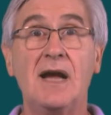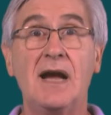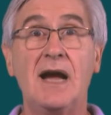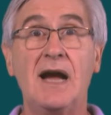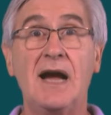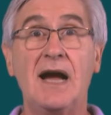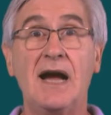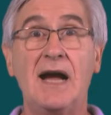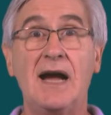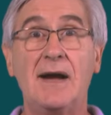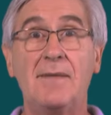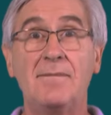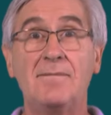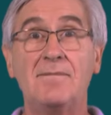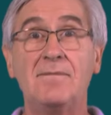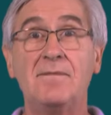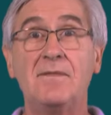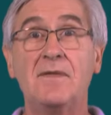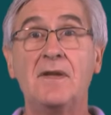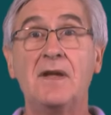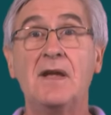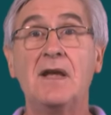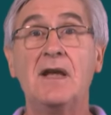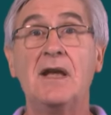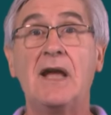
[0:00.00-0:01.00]
And
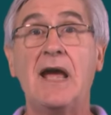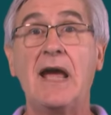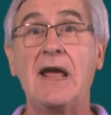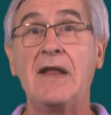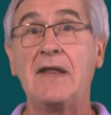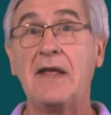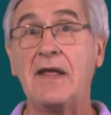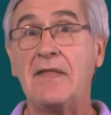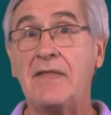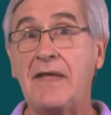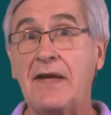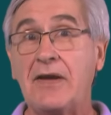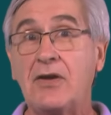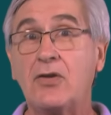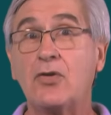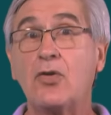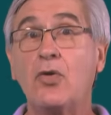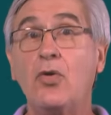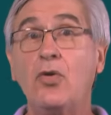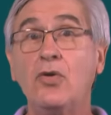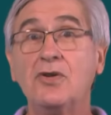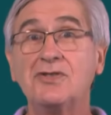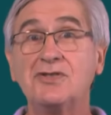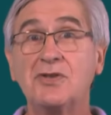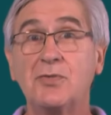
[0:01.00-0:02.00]
they can
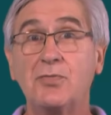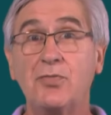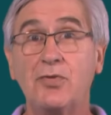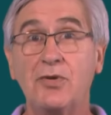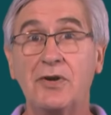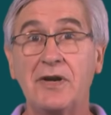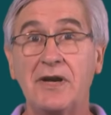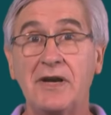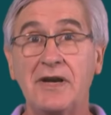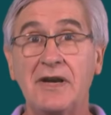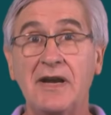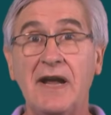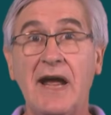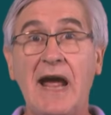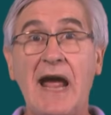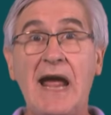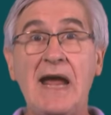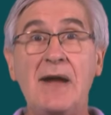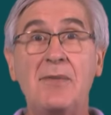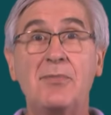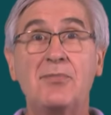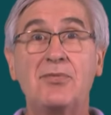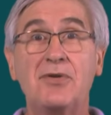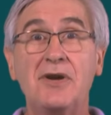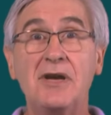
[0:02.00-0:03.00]
also put in
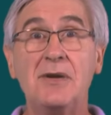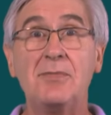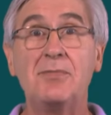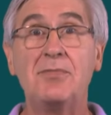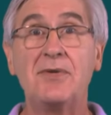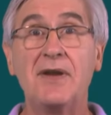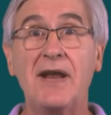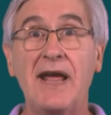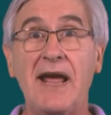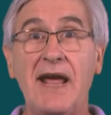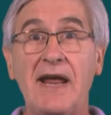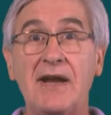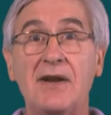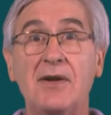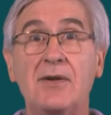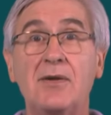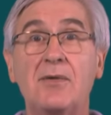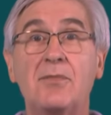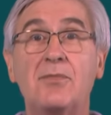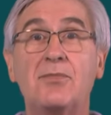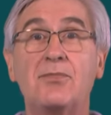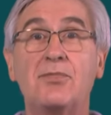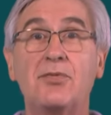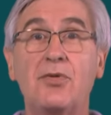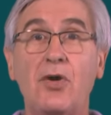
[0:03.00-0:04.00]
a pre-planned
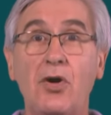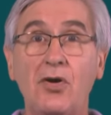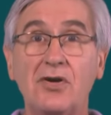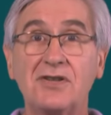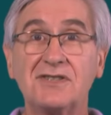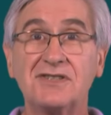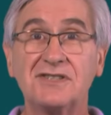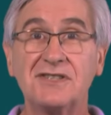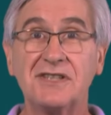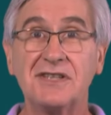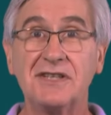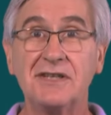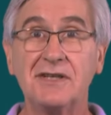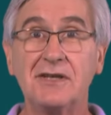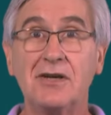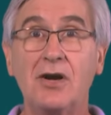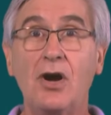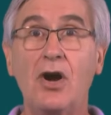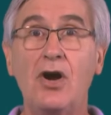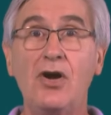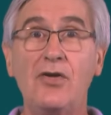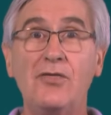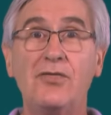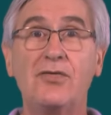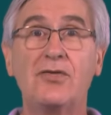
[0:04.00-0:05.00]
proxy
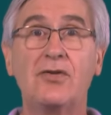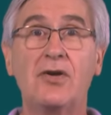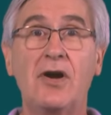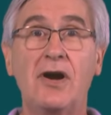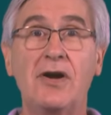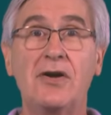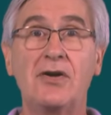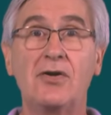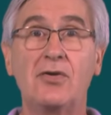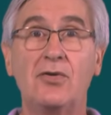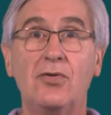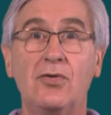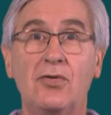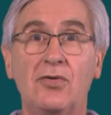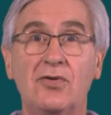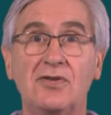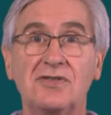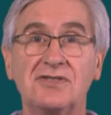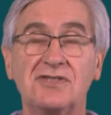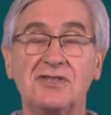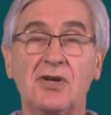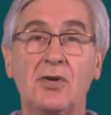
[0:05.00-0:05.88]
override clause.